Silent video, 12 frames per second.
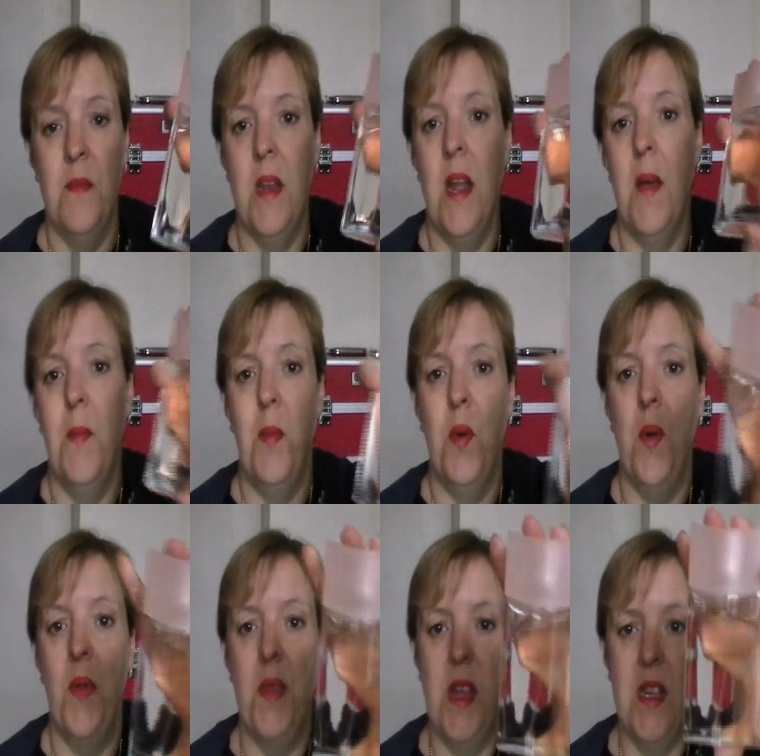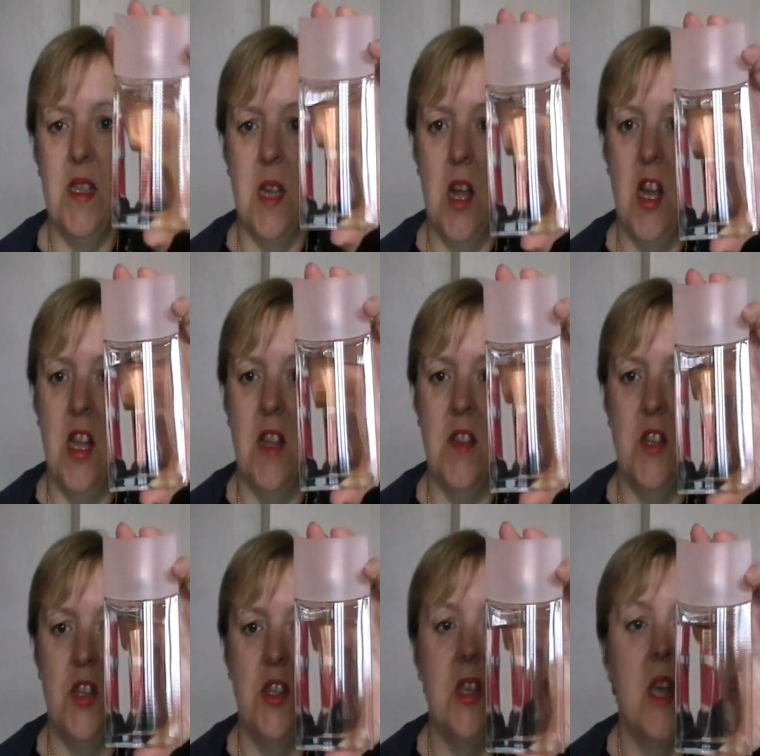and I bought this earlier
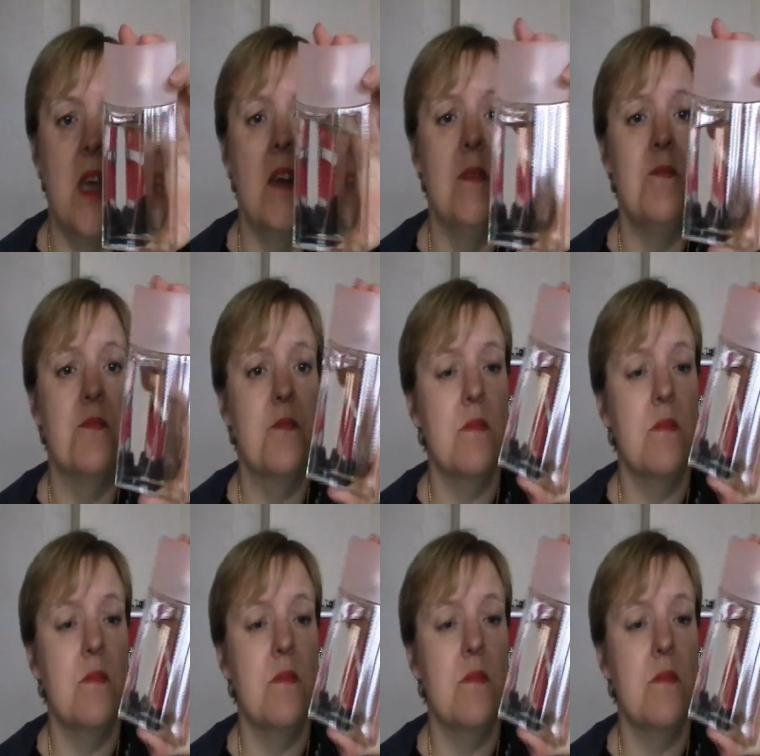this year